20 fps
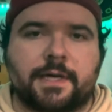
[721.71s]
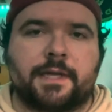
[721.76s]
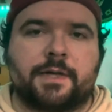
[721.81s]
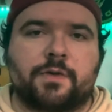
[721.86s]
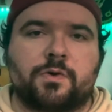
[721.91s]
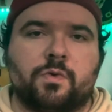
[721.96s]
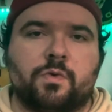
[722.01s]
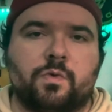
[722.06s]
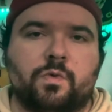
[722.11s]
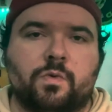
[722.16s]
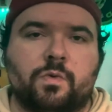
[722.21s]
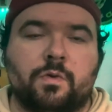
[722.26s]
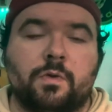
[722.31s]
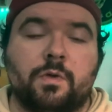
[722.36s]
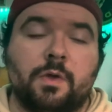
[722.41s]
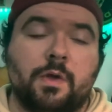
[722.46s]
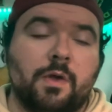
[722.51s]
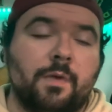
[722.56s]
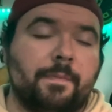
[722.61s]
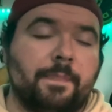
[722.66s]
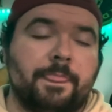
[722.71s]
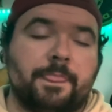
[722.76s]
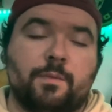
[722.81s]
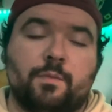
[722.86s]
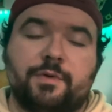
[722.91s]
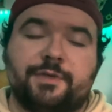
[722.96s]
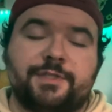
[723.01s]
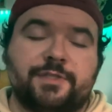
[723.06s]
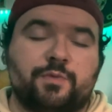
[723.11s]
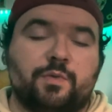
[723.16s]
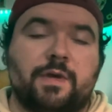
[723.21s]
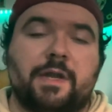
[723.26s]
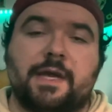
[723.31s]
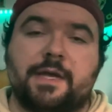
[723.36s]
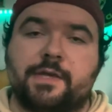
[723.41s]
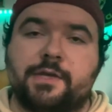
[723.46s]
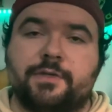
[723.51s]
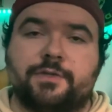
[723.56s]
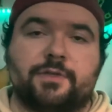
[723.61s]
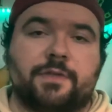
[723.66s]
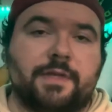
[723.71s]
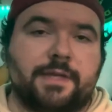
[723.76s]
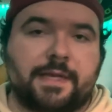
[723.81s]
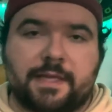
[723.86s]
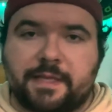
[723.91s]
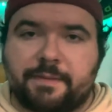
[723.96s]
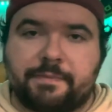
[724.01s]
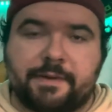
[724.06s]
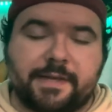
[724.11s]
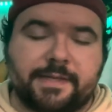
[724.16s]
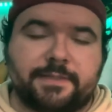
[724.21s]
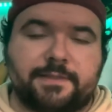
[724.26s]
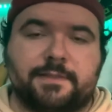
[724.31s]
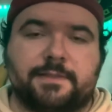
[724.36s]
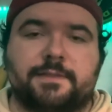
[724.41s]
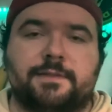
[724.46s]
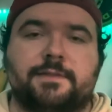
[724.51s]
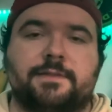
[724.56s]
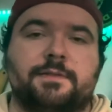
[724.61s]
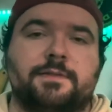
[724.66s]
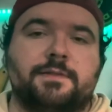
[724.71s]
cool, which is what I use on a daily basis.